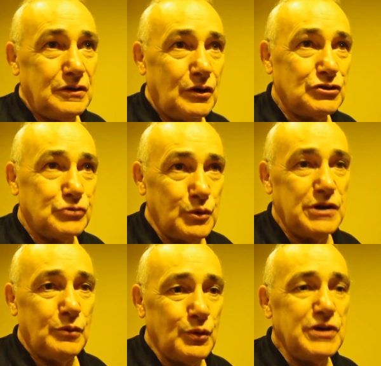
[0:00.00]
you know, so we
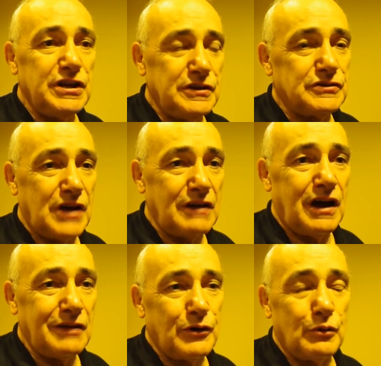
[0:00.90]
need this.
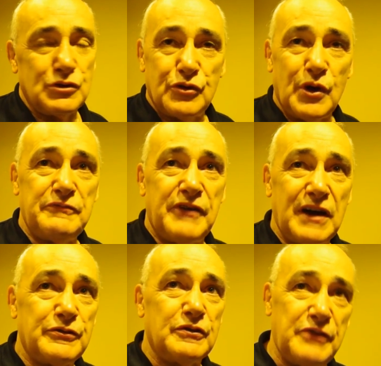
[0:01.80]
I thought it was a great
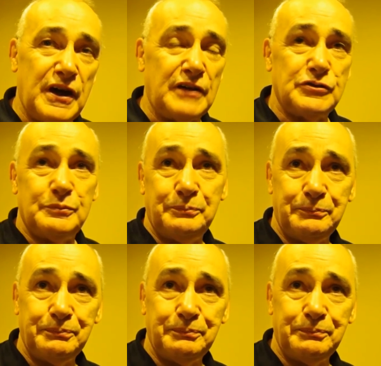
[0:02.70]
fight for the fans.